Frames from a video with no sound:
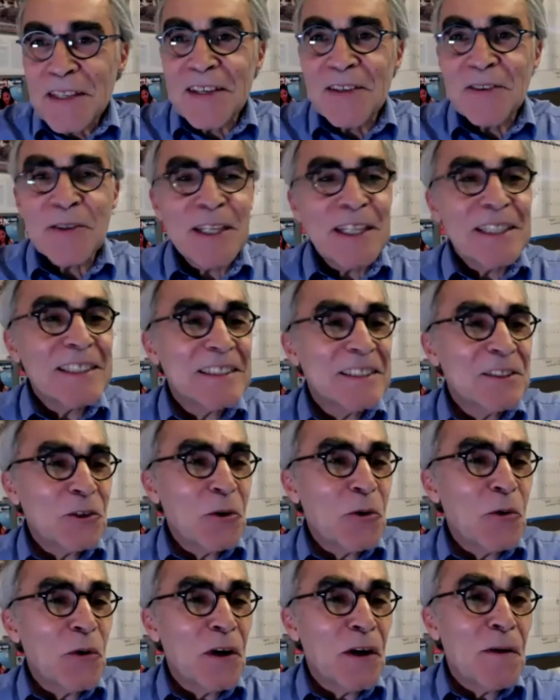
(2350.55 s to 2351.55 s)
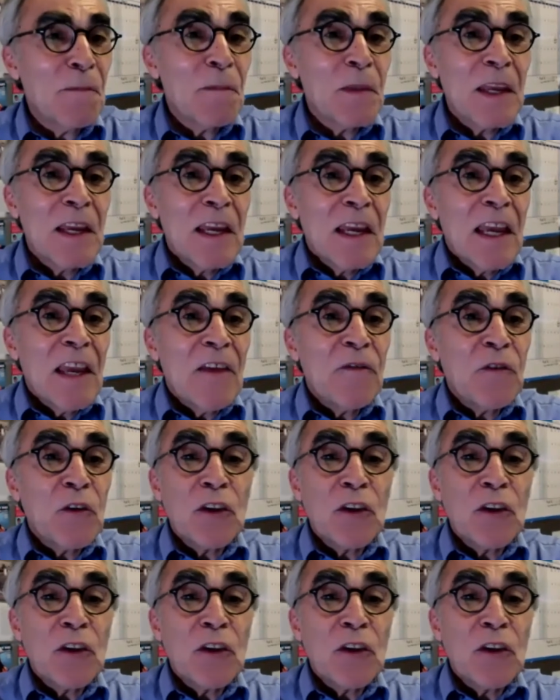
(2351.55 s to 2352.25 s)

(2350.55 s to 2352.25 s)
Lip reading: All right. So if